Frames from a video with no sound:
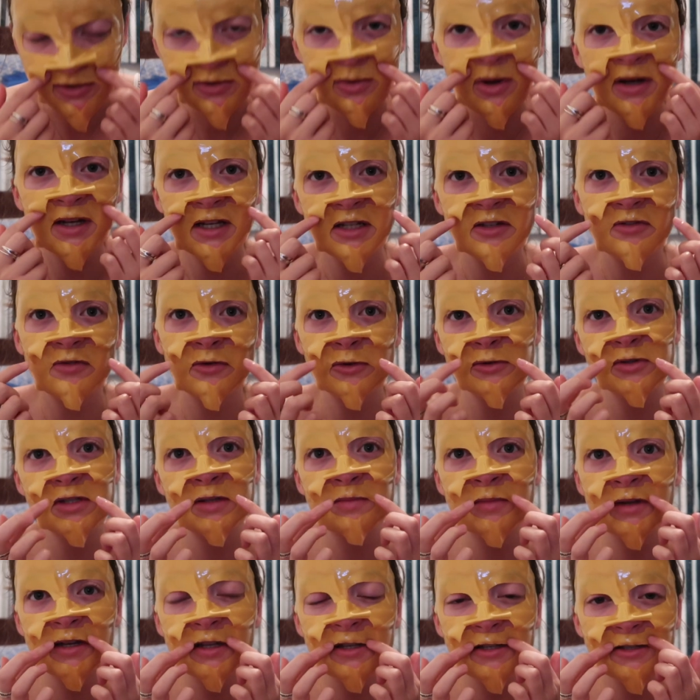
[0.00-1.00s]
for 20 to
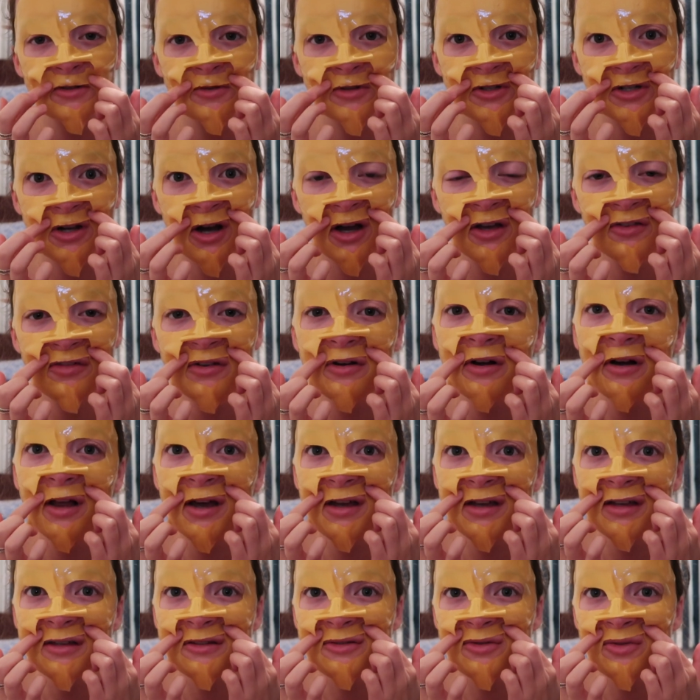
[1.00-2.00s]
40 minutes, which I feel
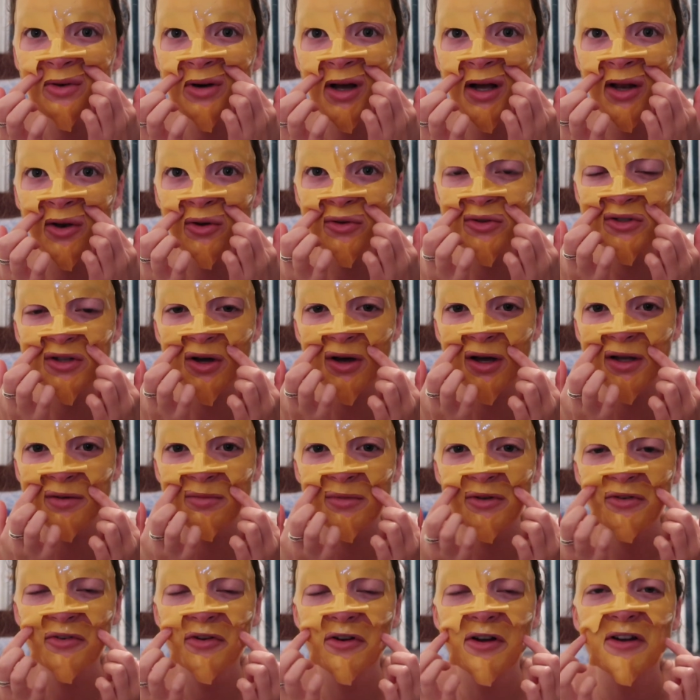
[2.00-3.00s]
like is quite a long
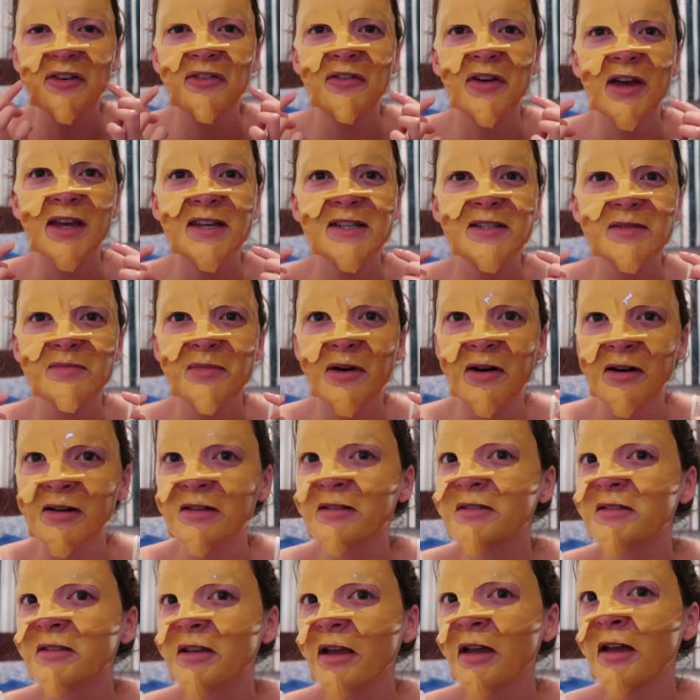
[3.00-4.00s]
time for a face
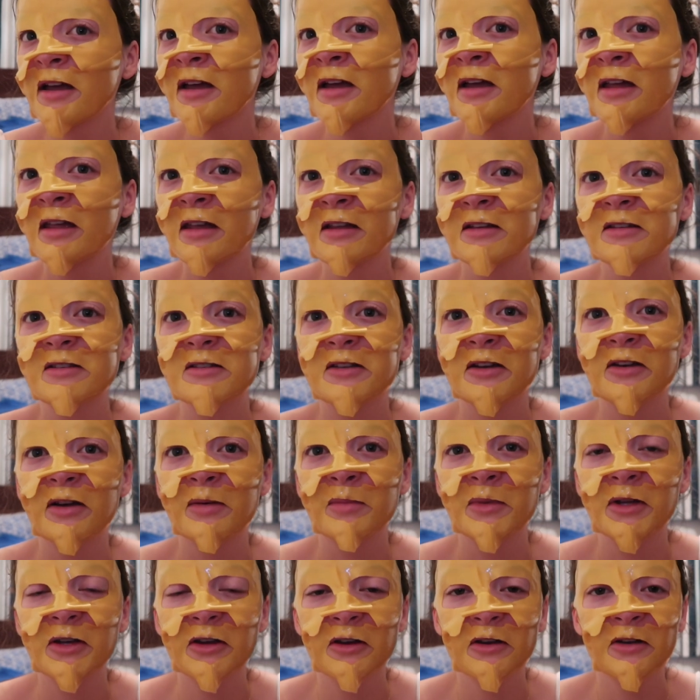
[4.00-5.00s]
mask. So
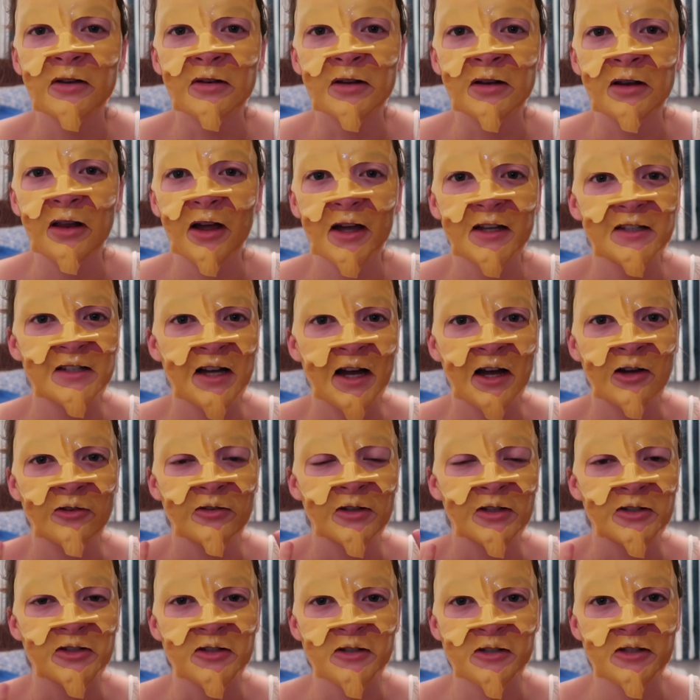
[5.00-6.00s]
I'm gonna go and lie
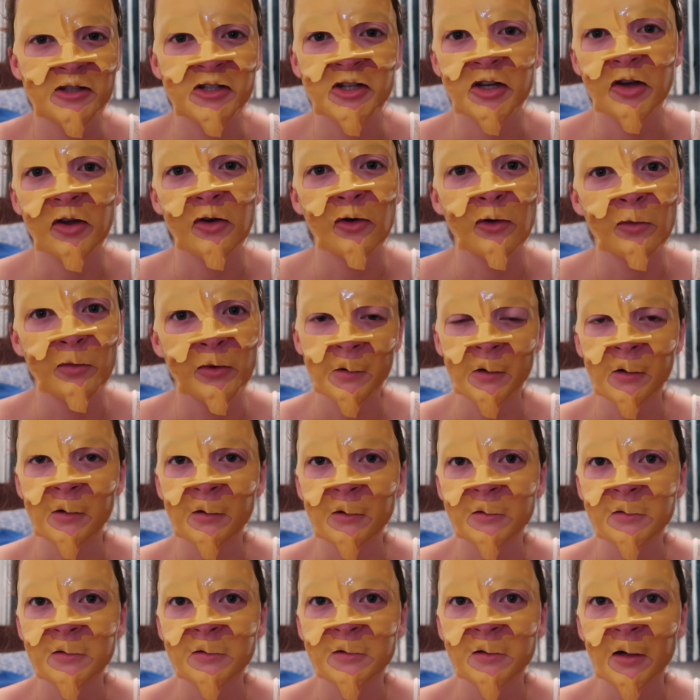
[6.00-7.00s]
down and just chill
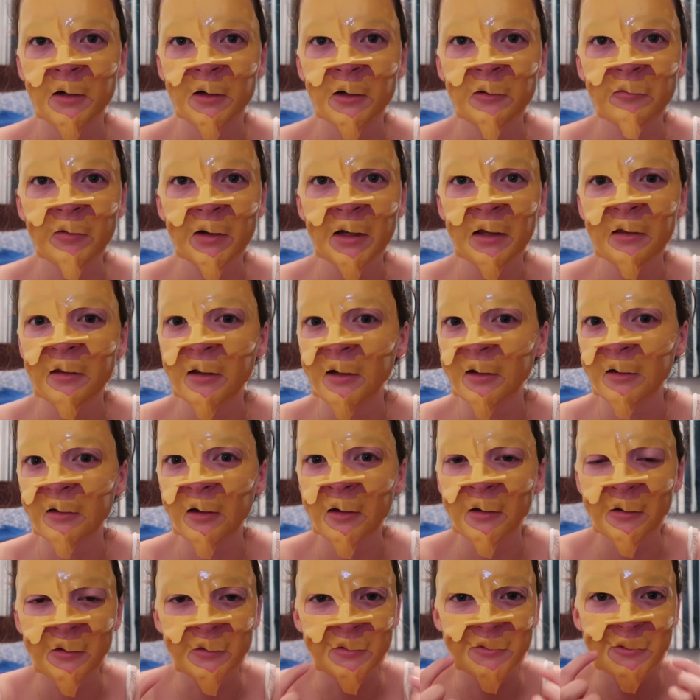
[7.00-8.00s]
because I don't really
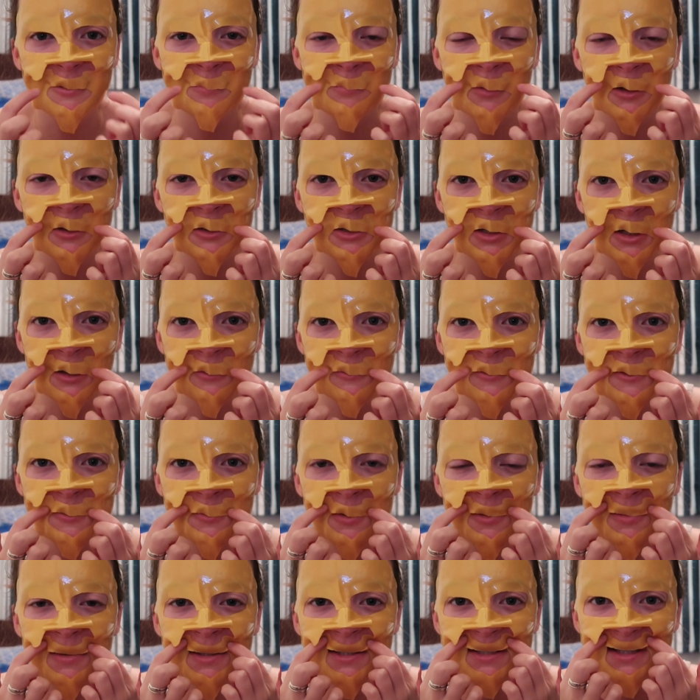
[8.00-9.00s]
think I can do much else
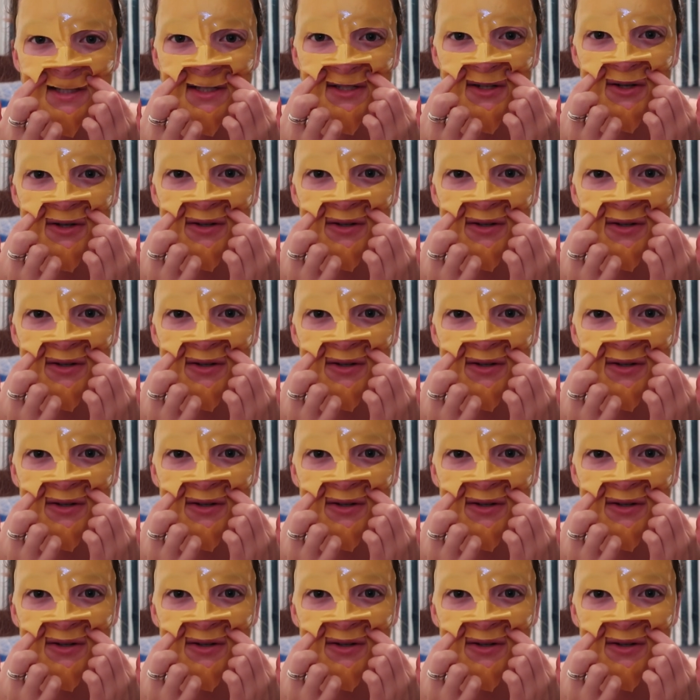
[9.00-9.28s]
while this is